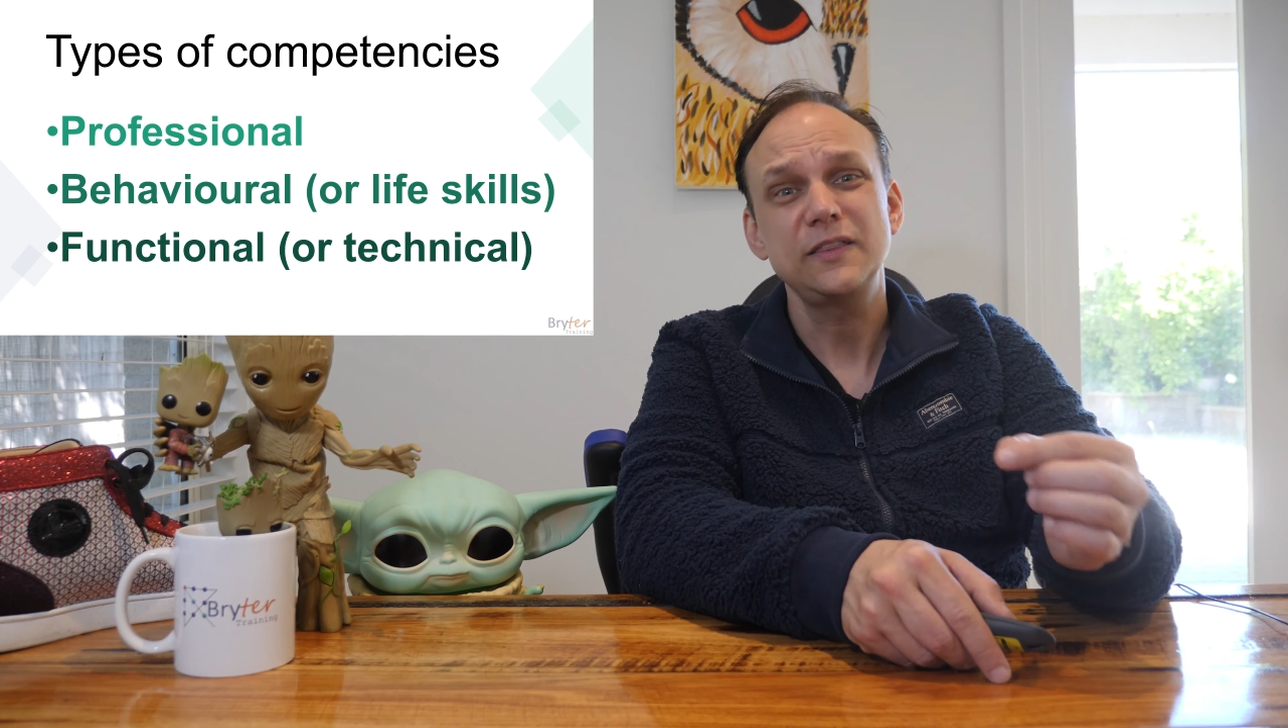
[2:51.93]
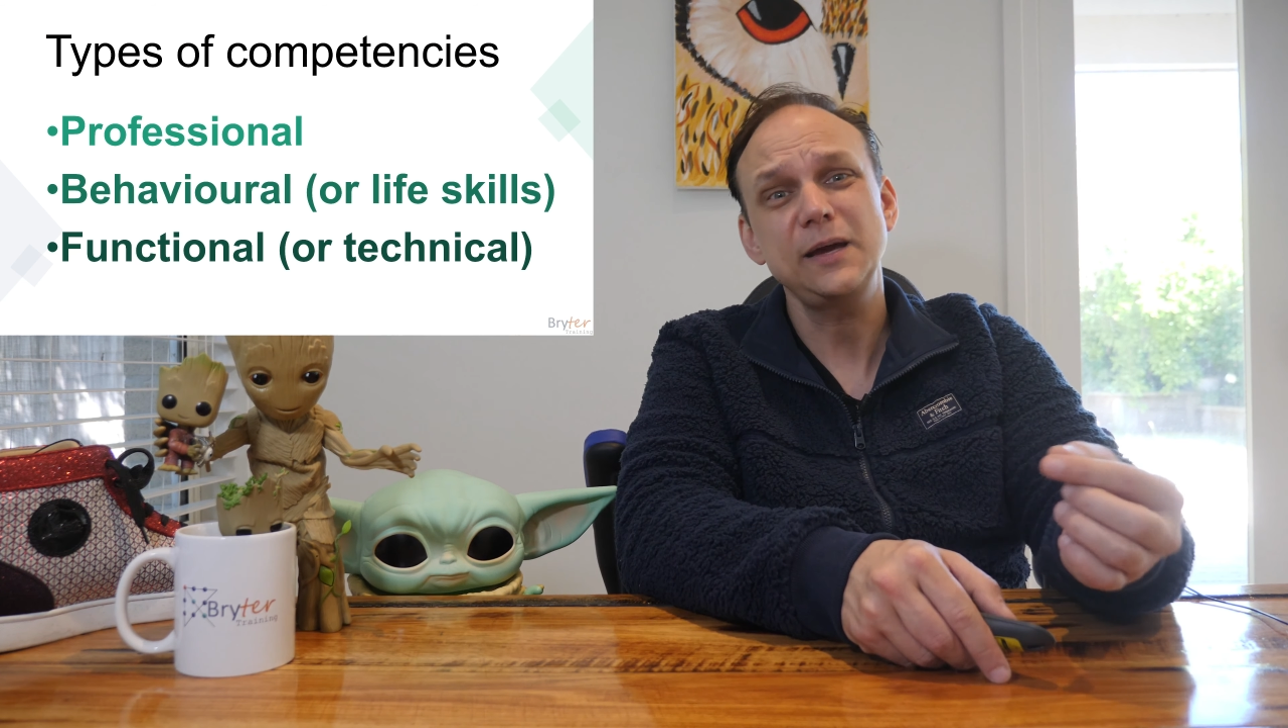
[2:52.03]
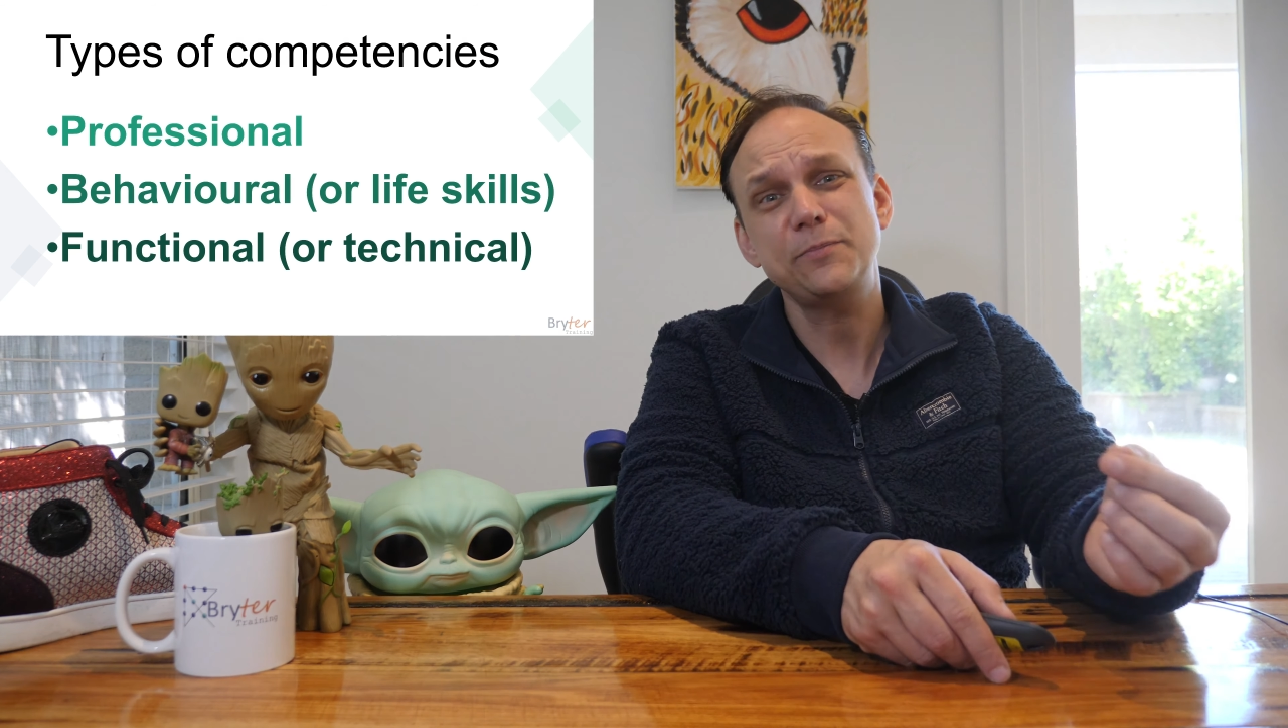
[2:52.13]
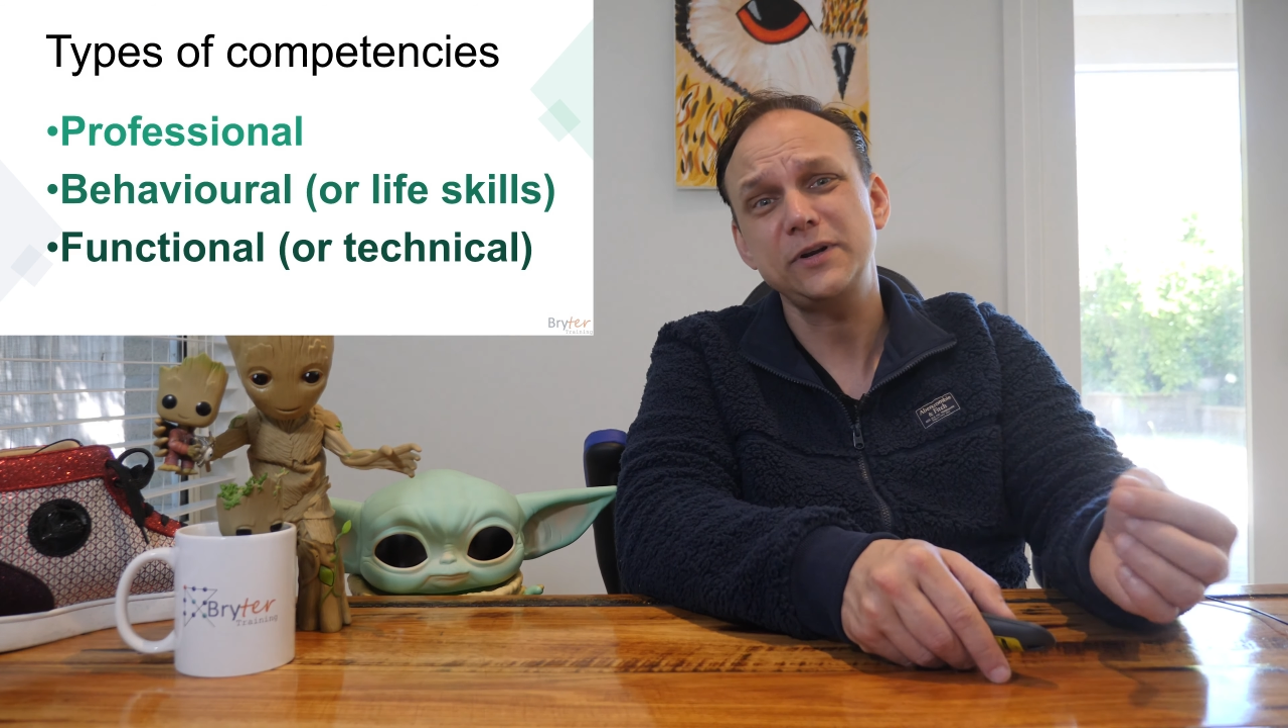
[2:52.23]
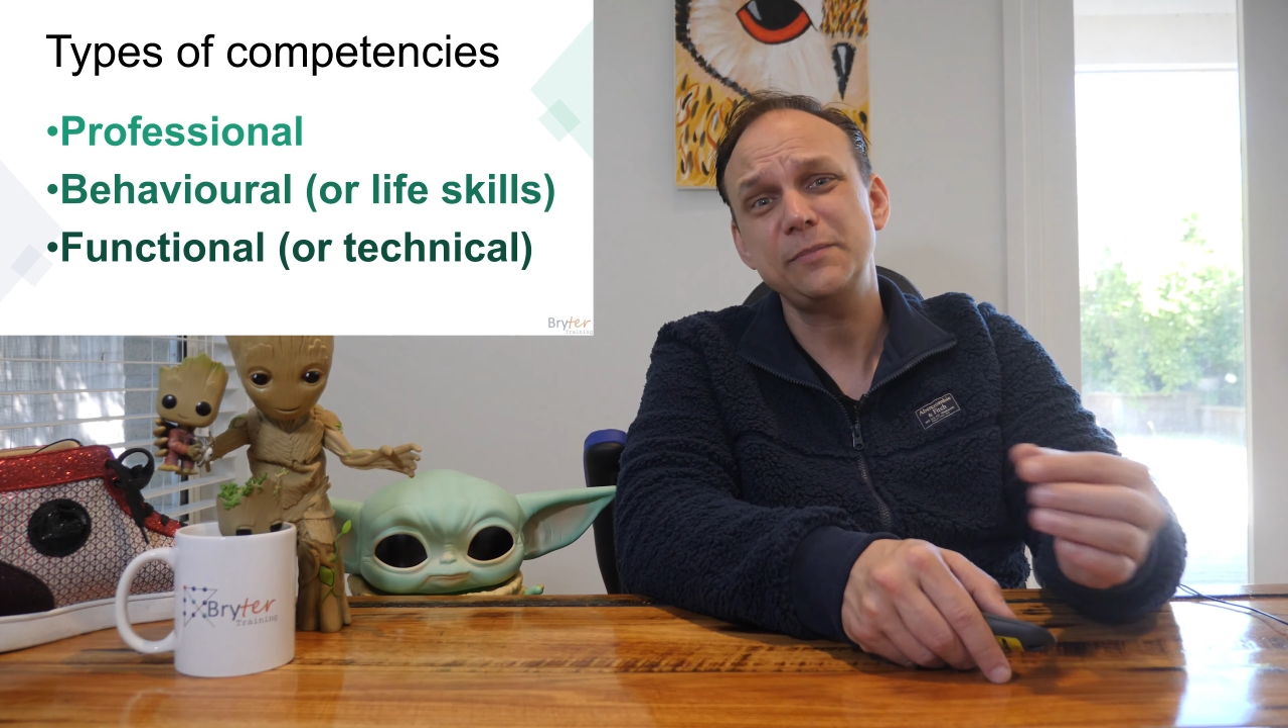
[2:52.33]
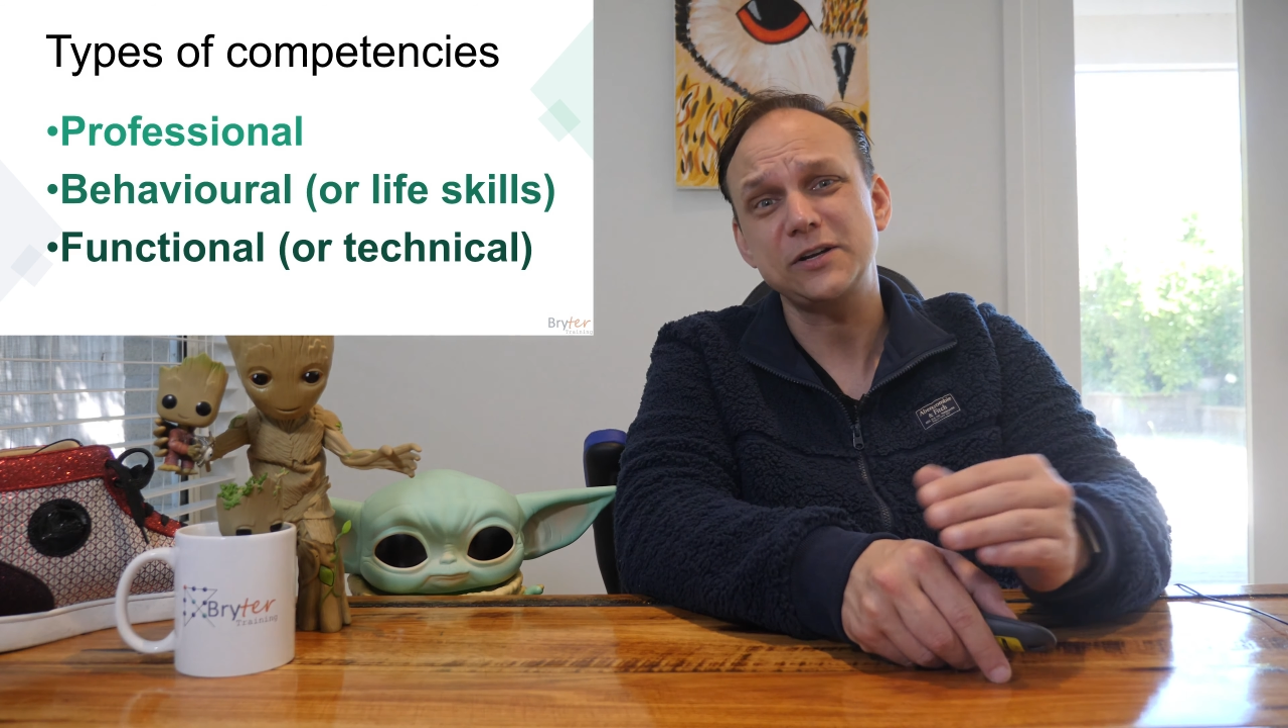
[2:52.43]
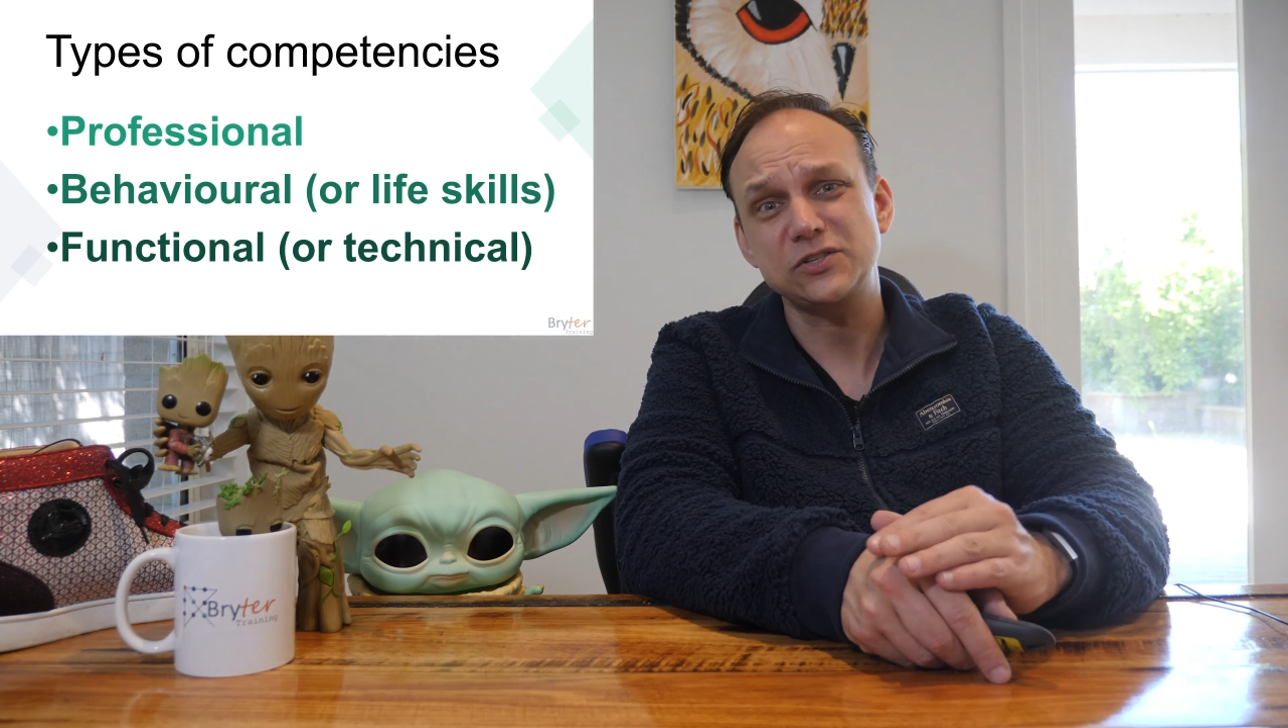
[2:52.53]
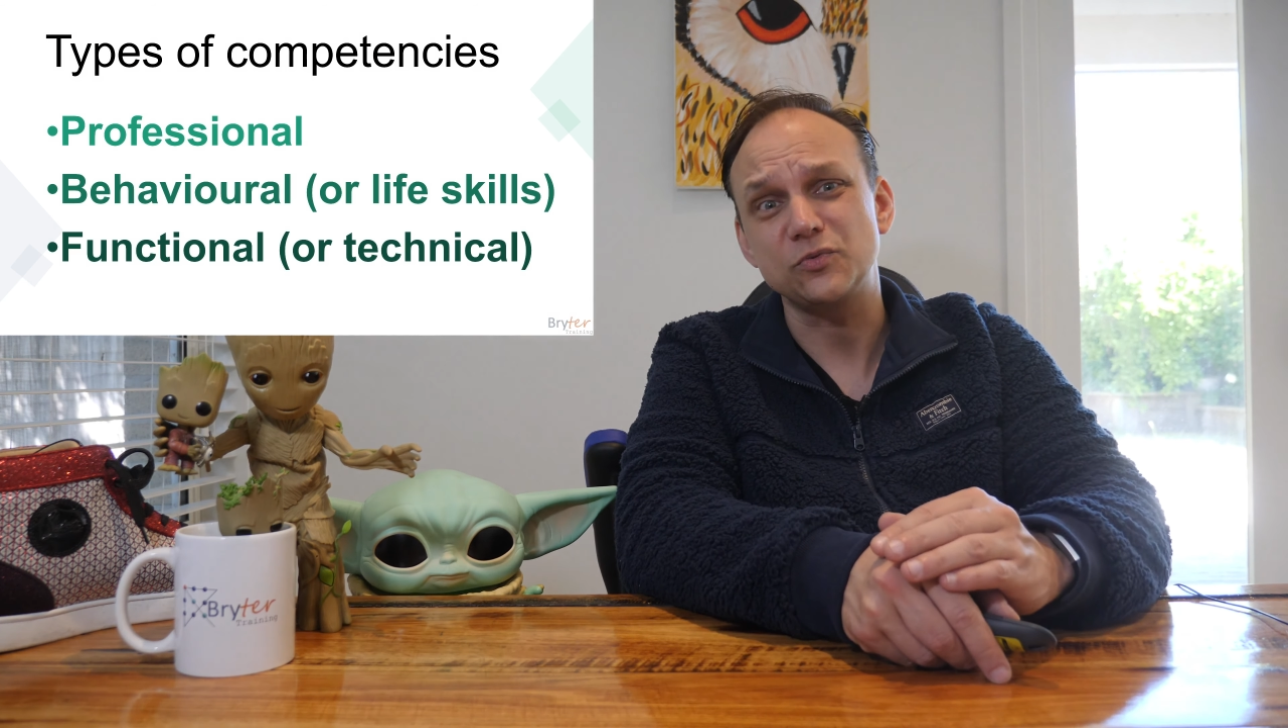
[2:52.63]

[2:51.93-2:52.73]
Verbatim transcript: they're pretty much